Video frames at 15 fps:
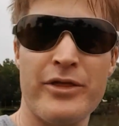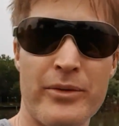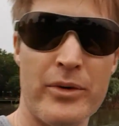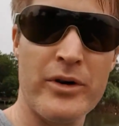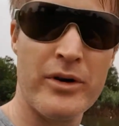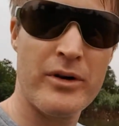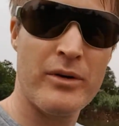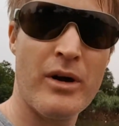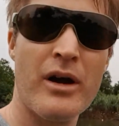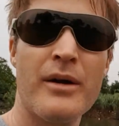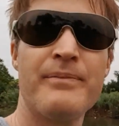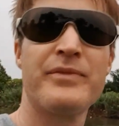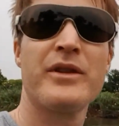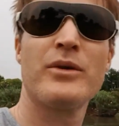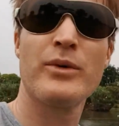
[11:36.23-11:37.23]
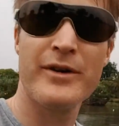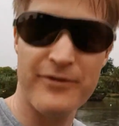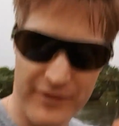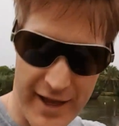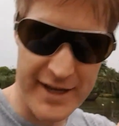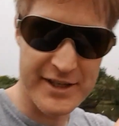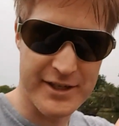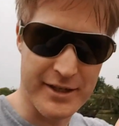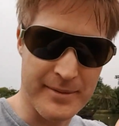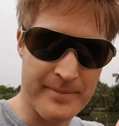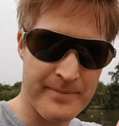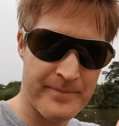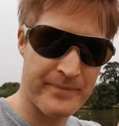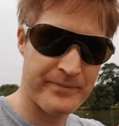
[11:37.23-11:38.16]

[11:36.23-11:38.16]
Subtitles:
through reflection.